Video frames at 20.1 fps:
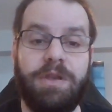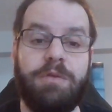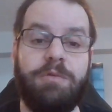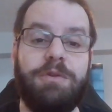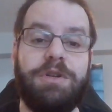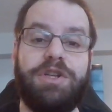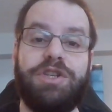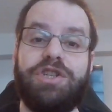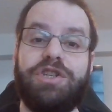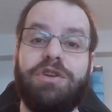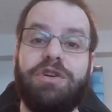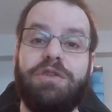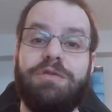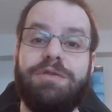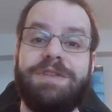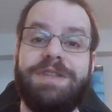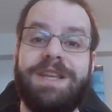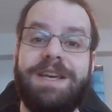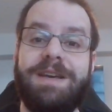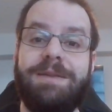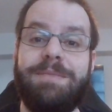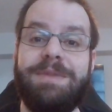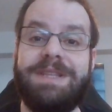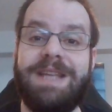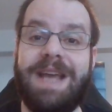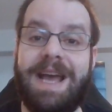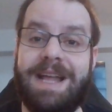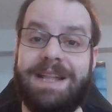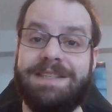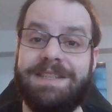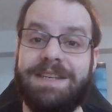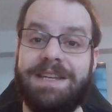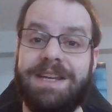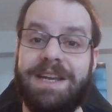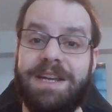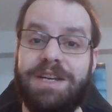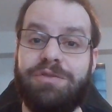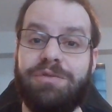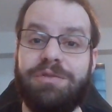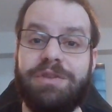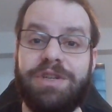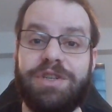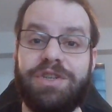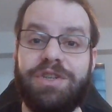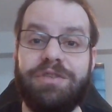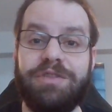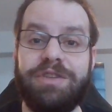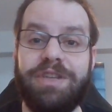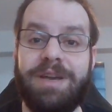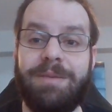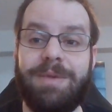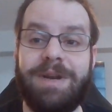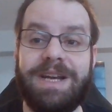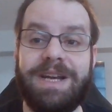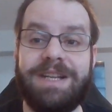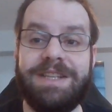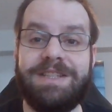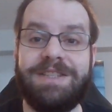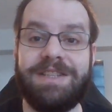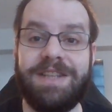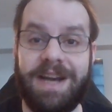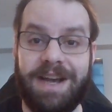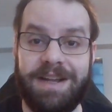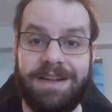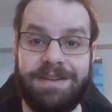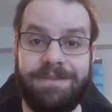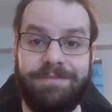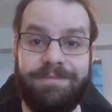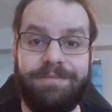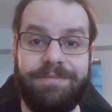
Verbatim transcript: which shows them dancing in traditional Yemenite style